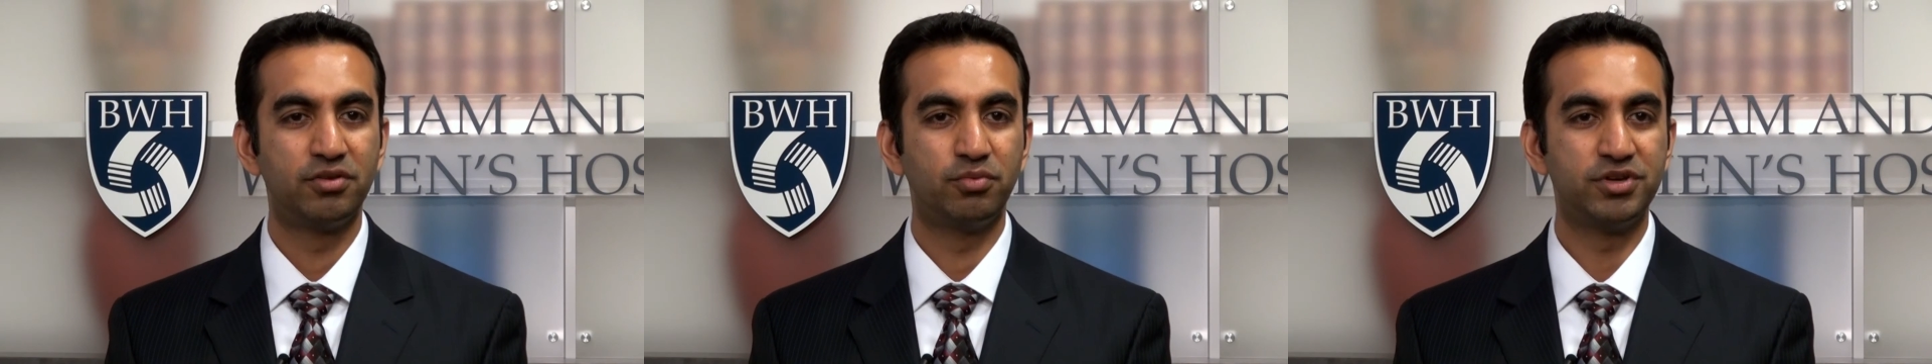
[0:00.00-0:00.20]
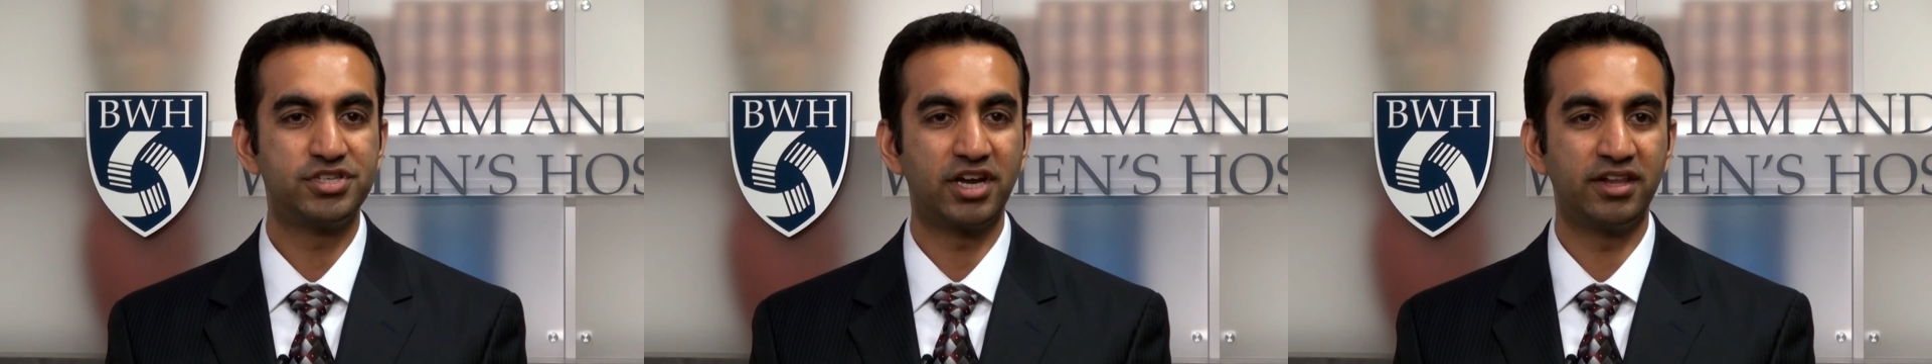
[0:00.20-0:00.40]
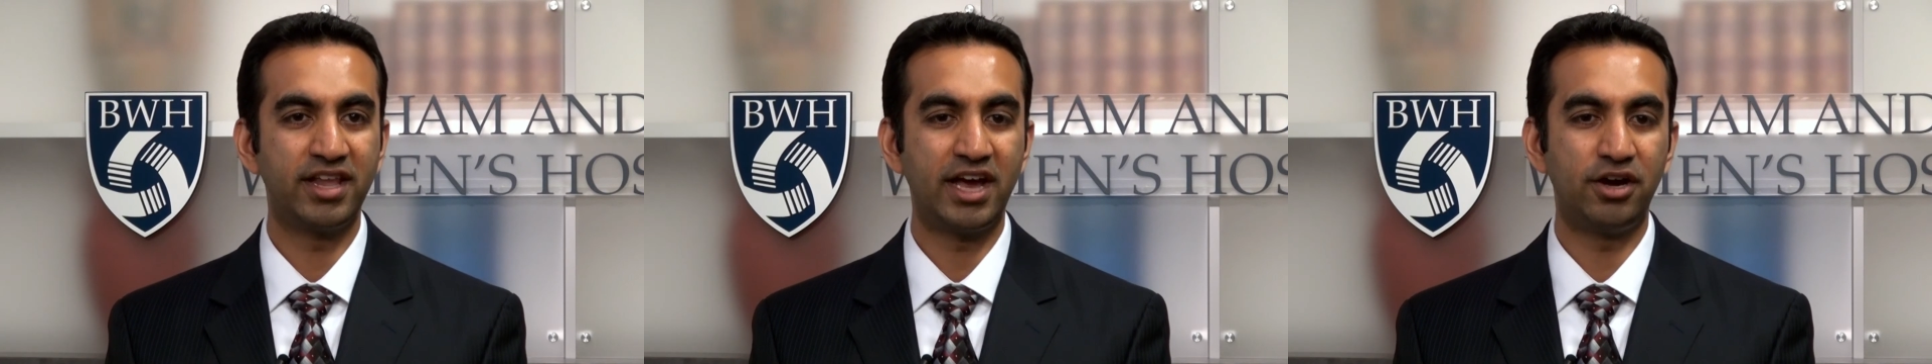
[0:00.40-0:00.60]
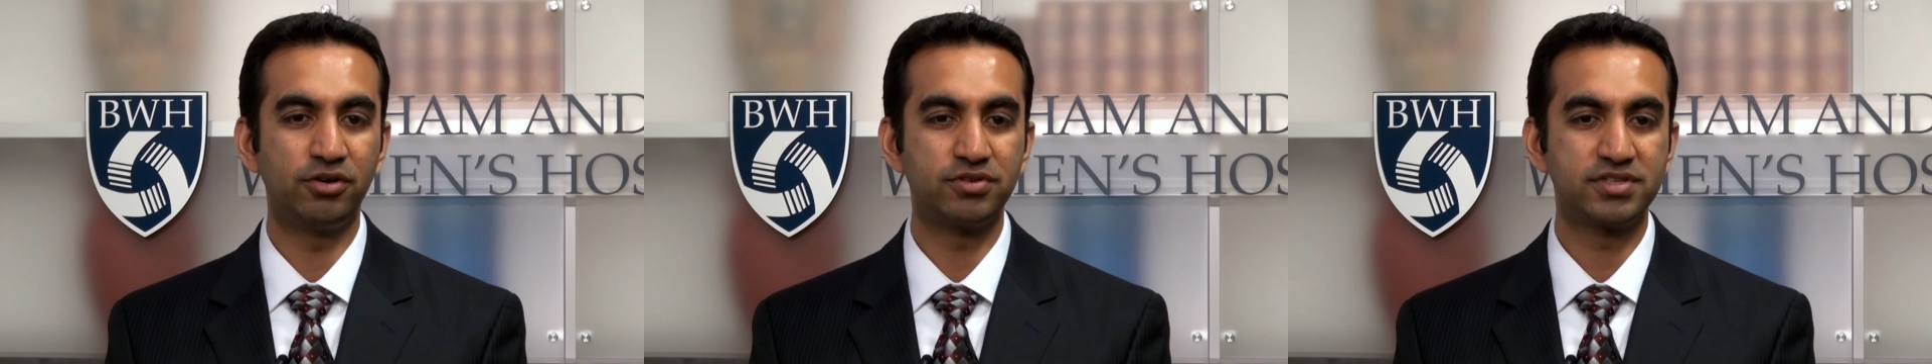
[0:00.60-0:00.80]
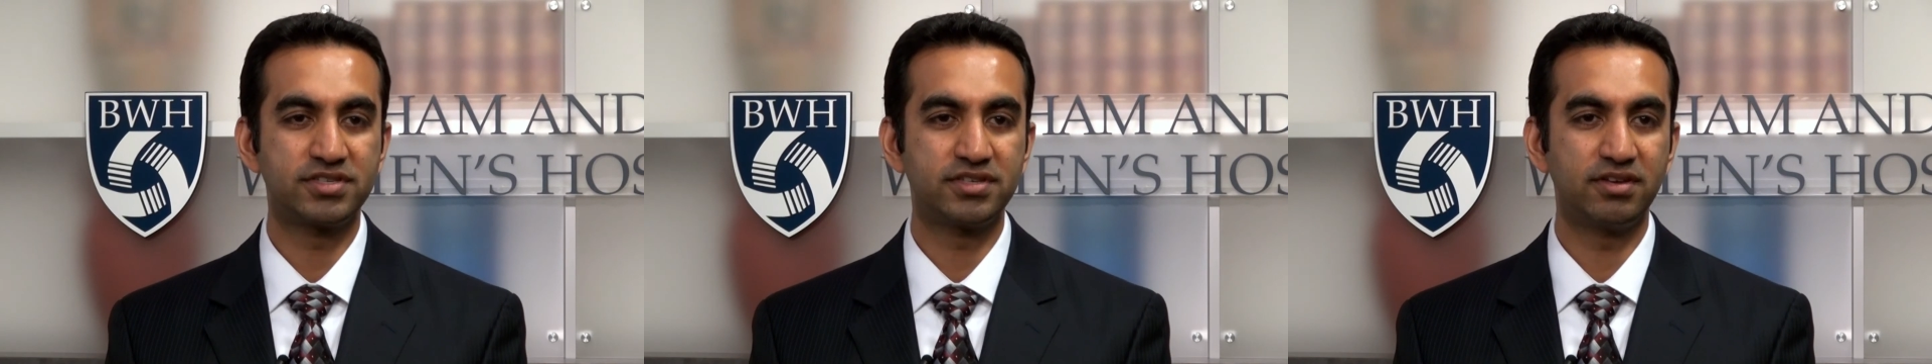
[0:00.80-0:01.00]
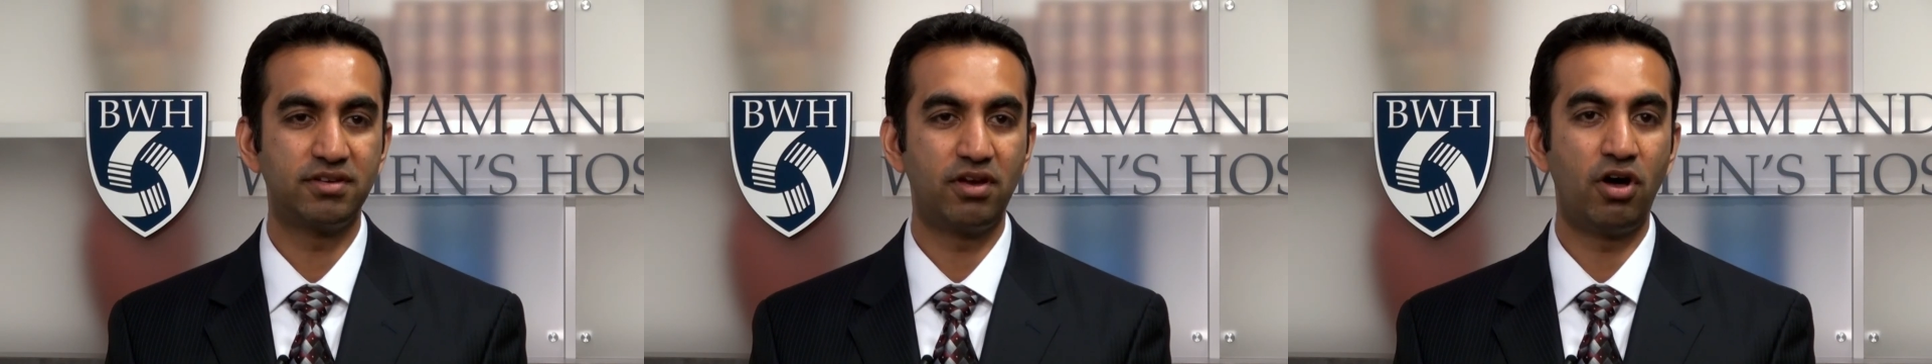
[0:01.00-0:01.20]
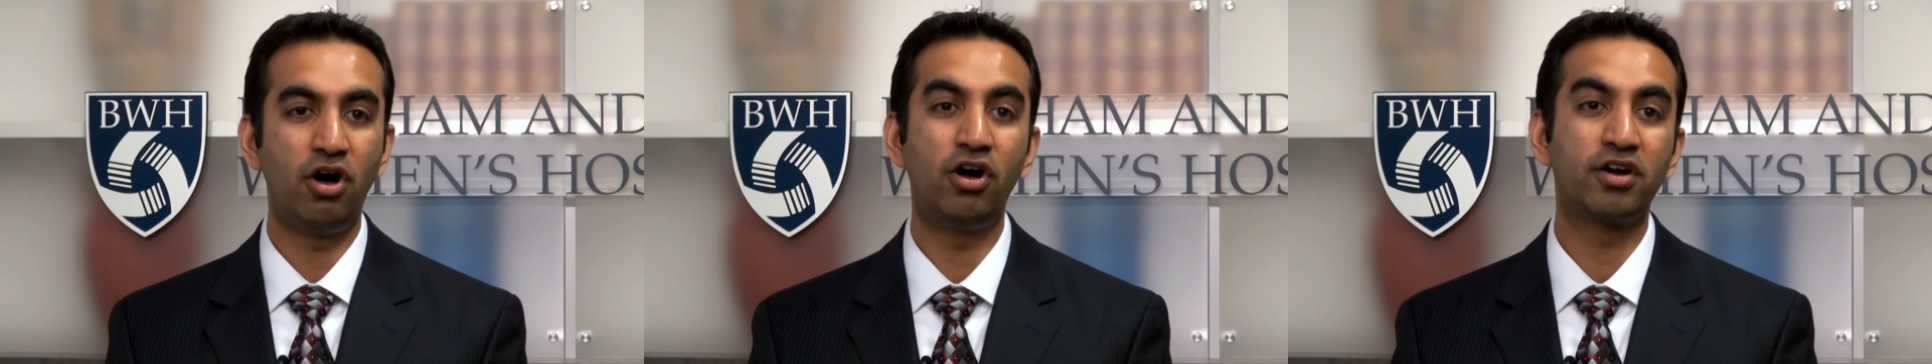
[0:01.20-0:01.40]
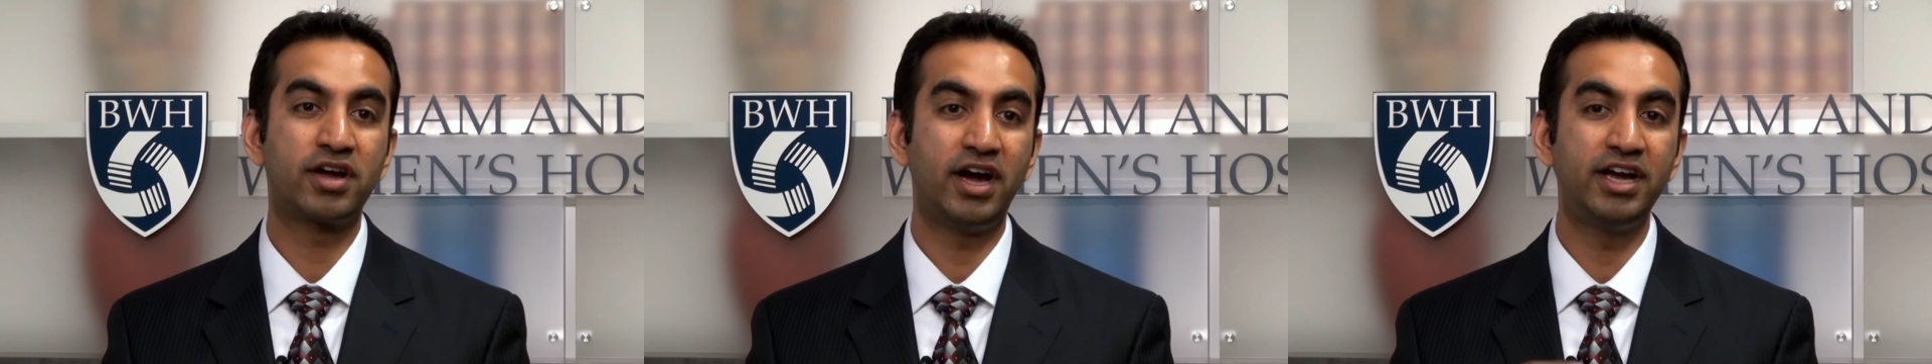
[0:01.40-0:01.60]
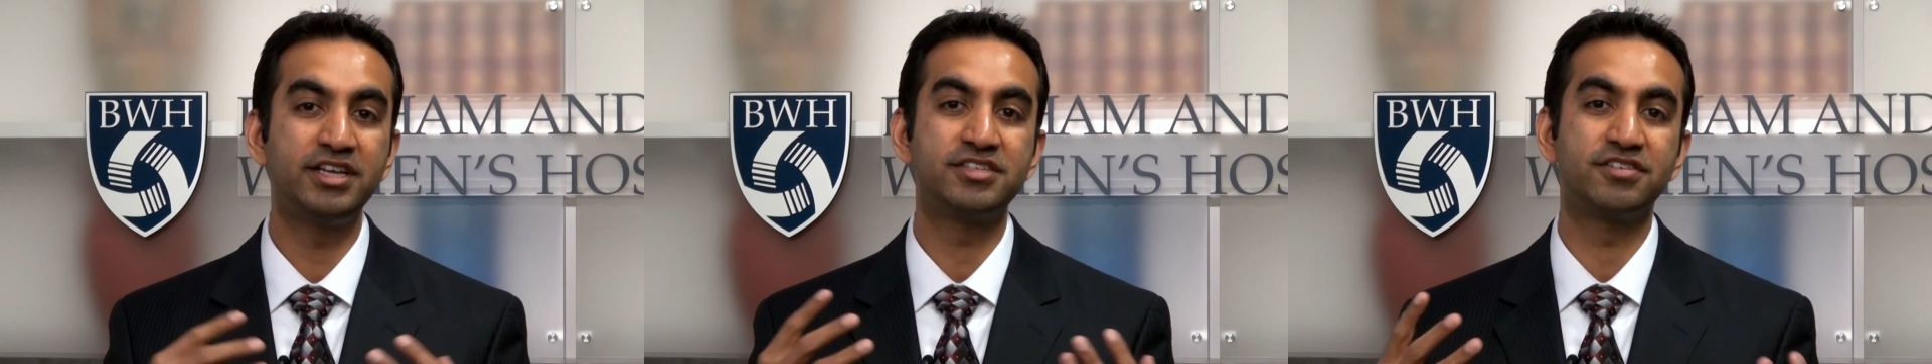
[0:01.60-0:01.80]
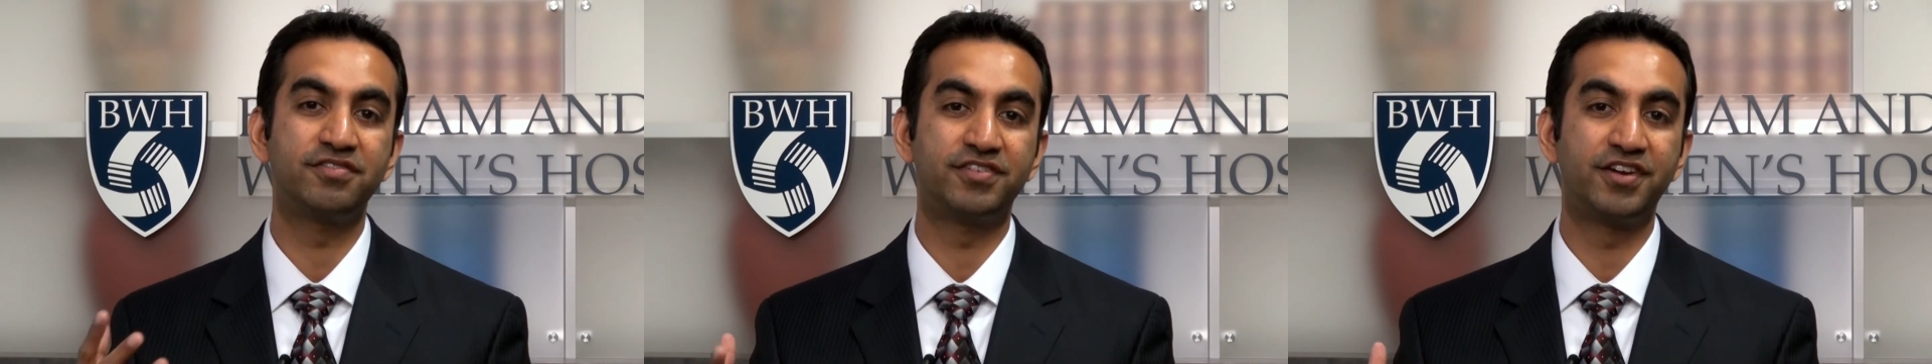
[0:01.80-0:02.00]
which allows all
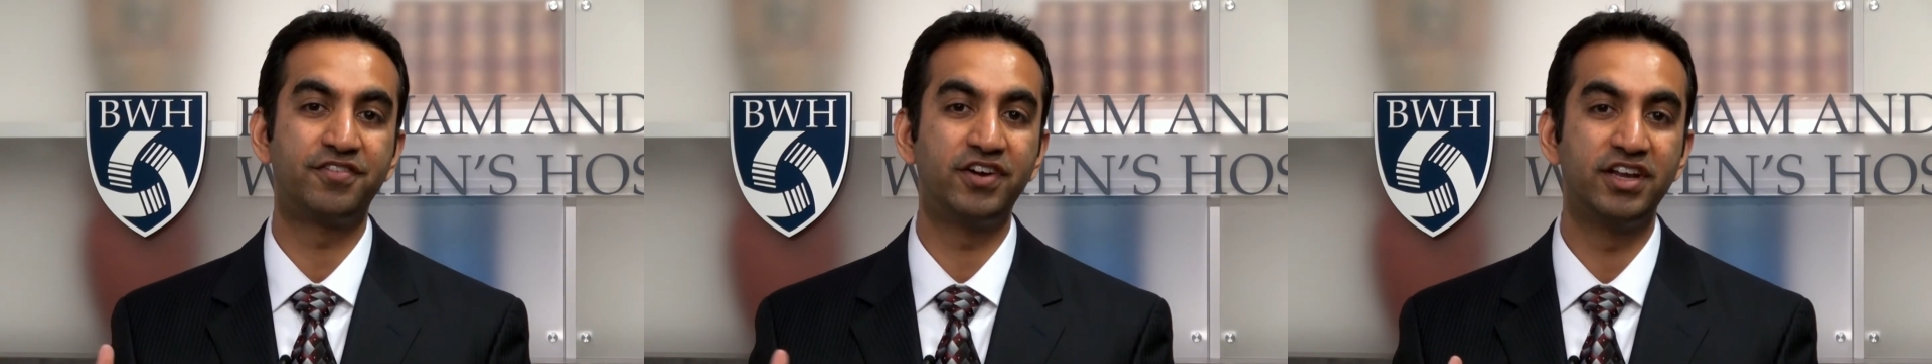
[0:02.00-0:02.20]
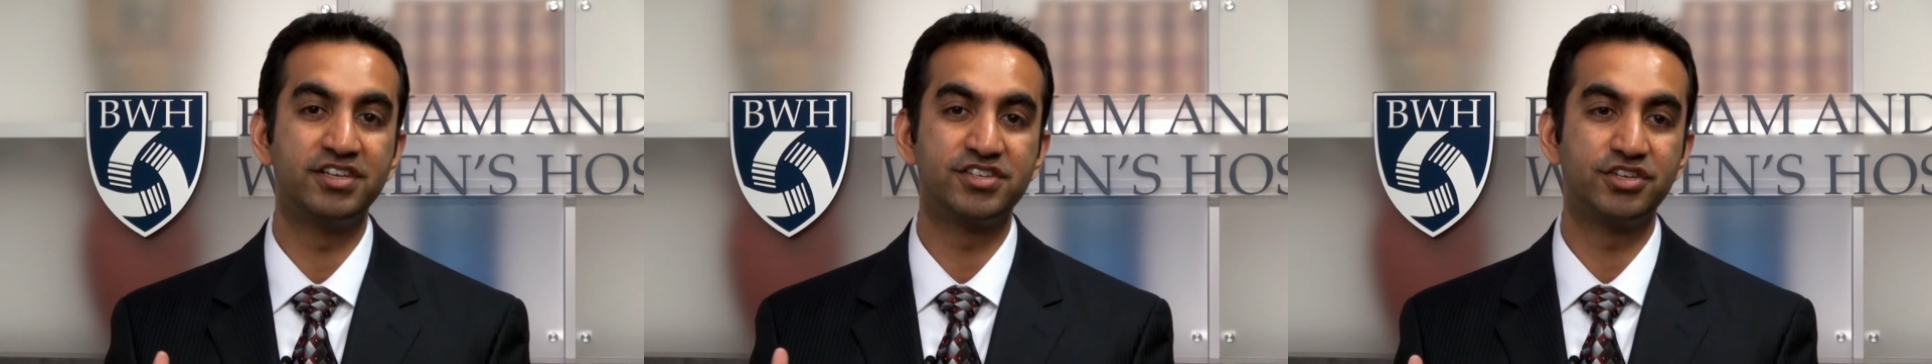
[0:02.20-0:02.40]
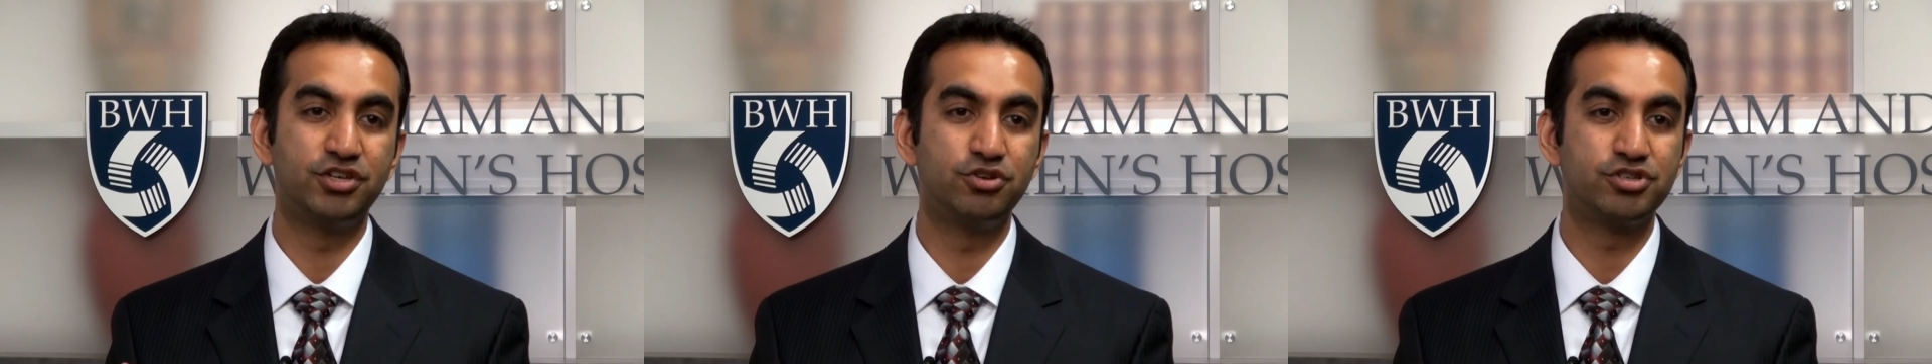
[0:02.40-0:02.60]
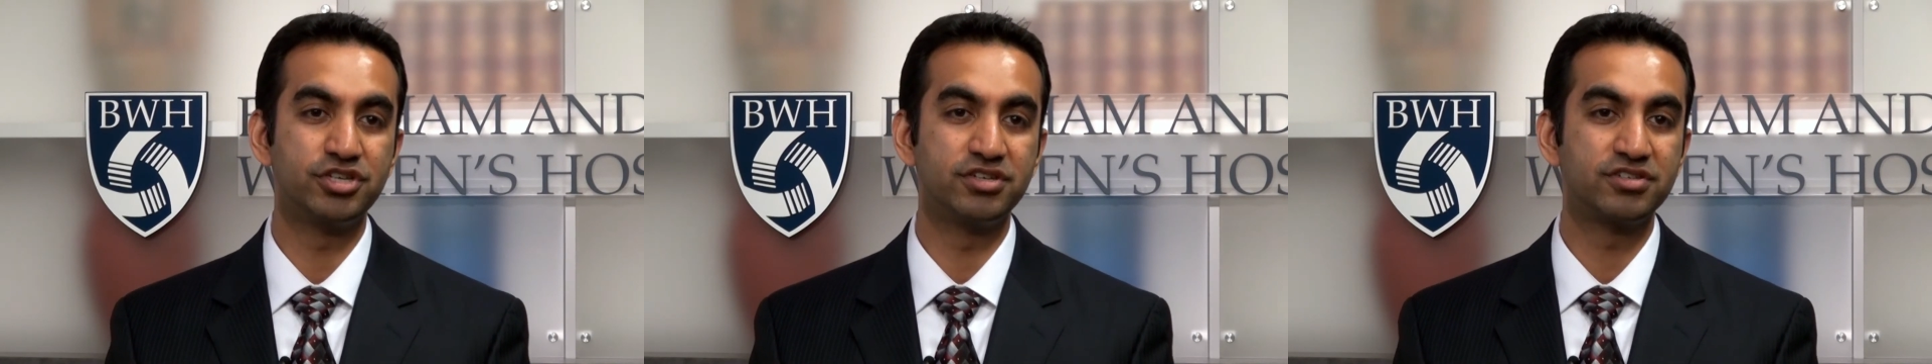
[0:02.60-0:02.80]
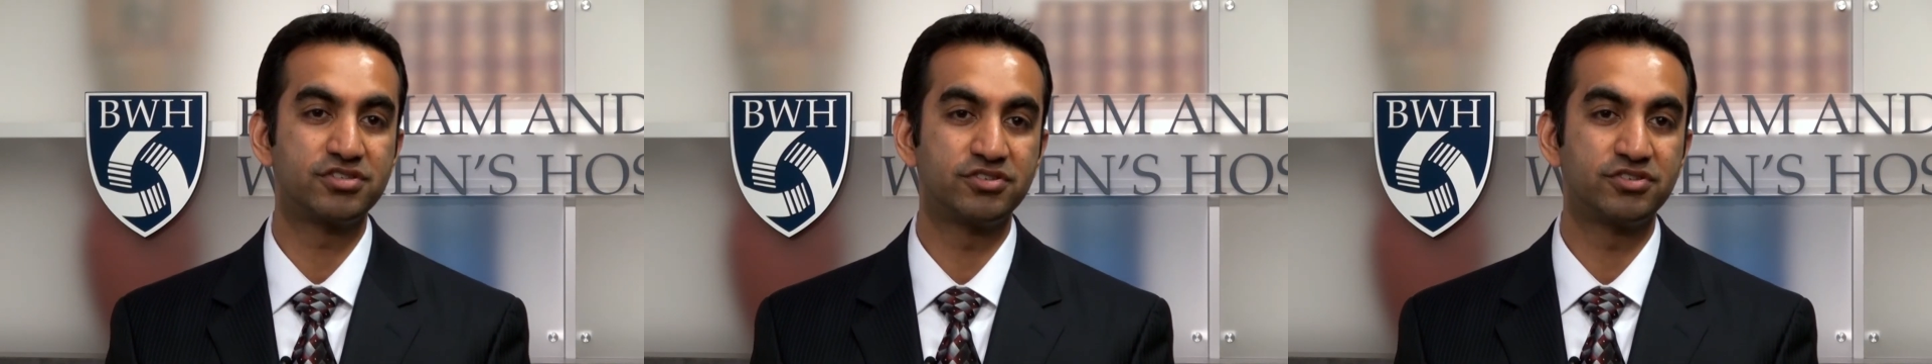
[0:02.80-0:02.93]
kinds of different institutions.